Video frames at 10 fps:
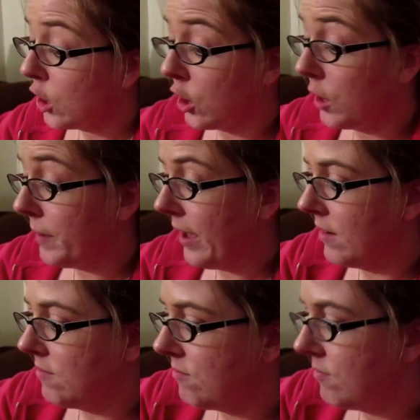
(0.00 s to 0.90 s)
go to
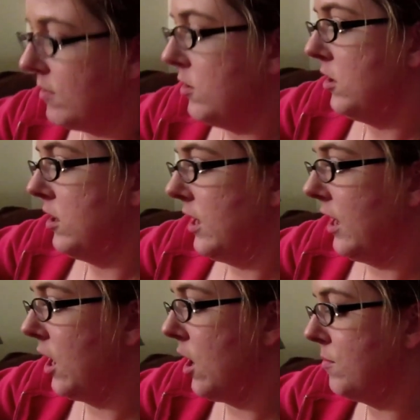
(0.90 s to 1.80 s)
bed,
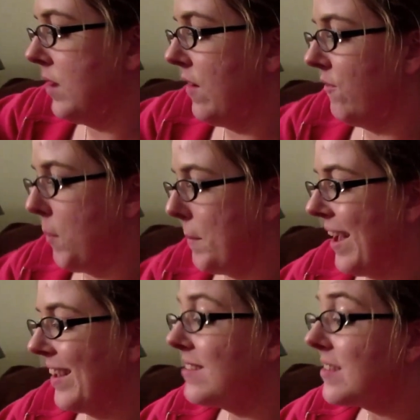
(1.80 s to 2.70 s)
and calm down from my
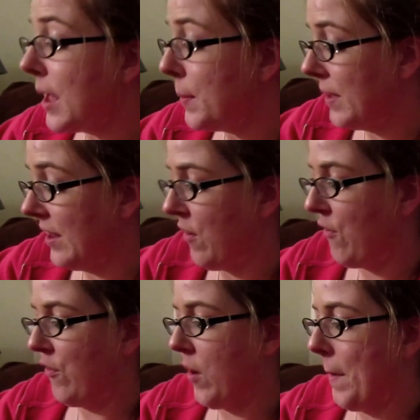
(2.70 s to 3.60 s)
excitement
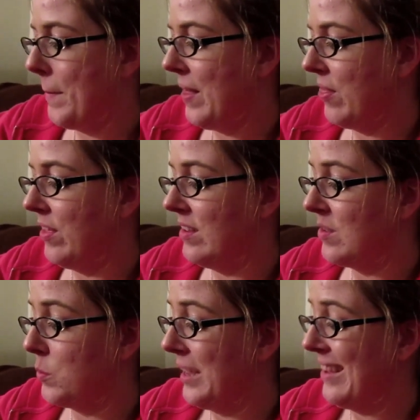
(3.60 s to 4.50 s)
from
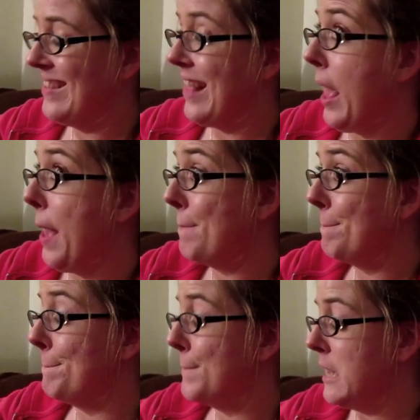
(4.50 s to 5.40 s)
this week's
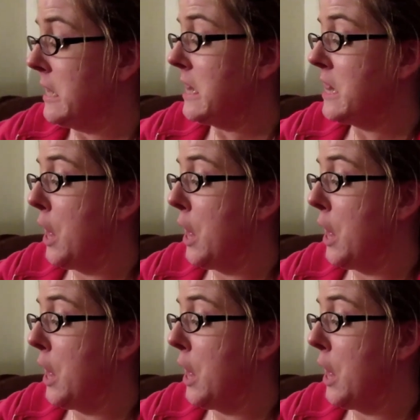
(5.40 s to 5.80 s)
episode.